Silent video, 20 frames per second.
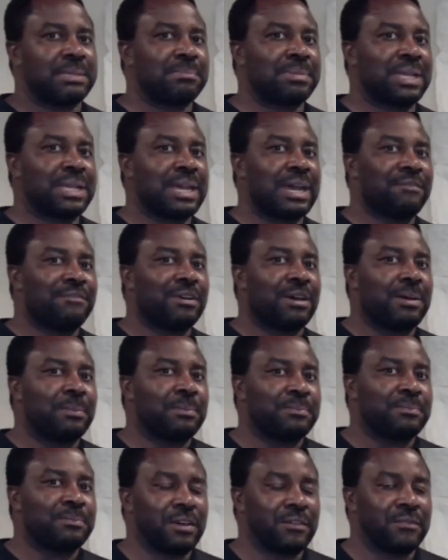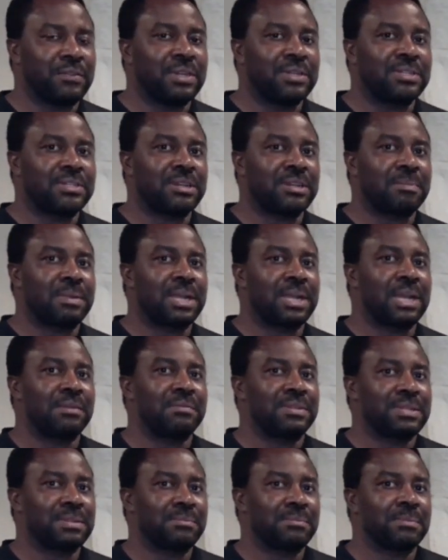It may have offered some kind
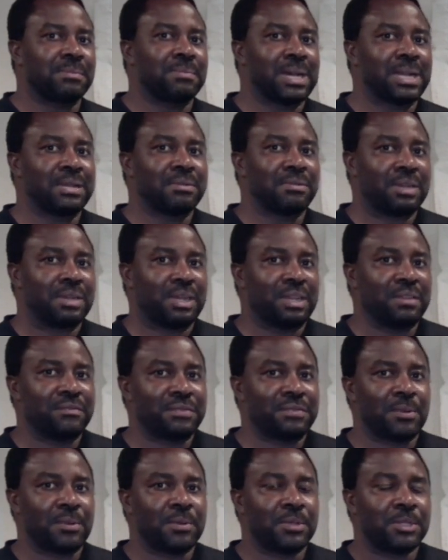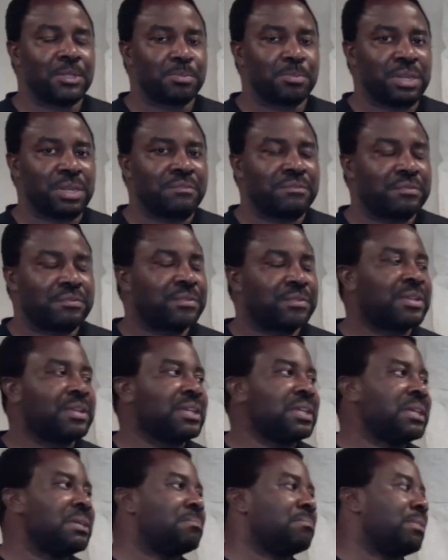of symptomatic relief that was brief,
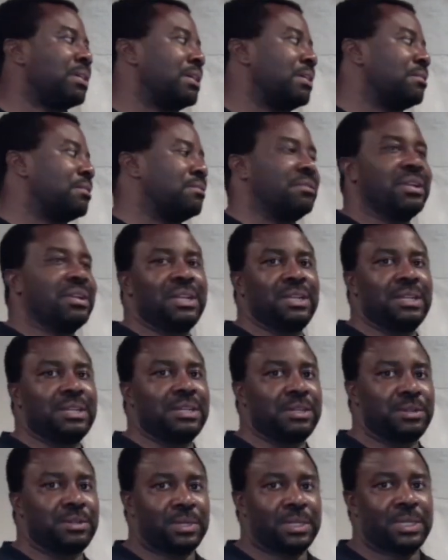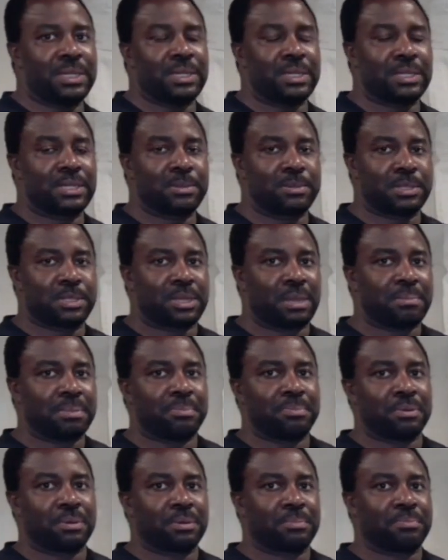but it really didn't do it to stop
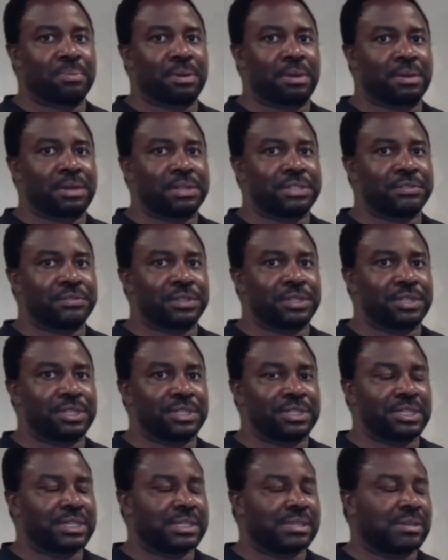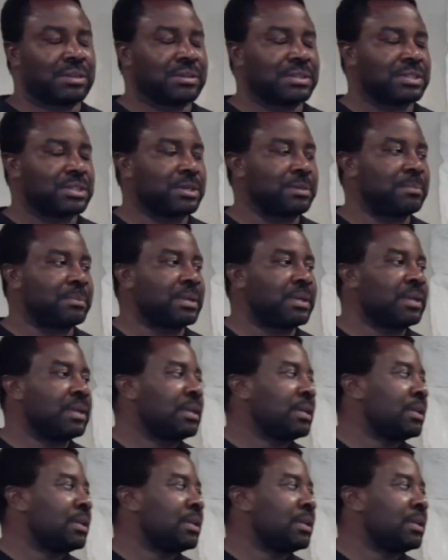the progress of the disease long term.